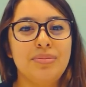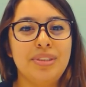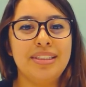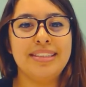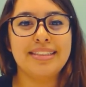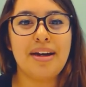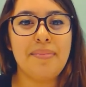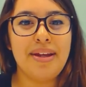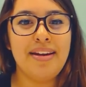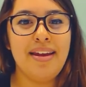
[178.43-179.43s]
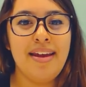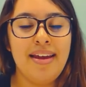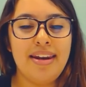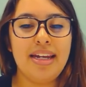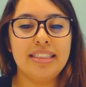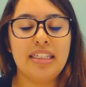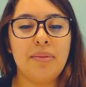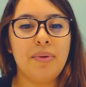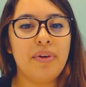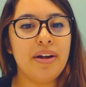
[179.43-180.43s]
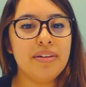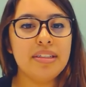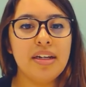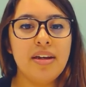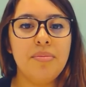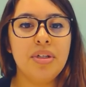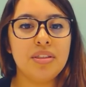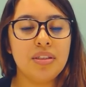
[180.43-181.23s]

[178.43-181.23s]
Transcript: When you guys come in next time around, make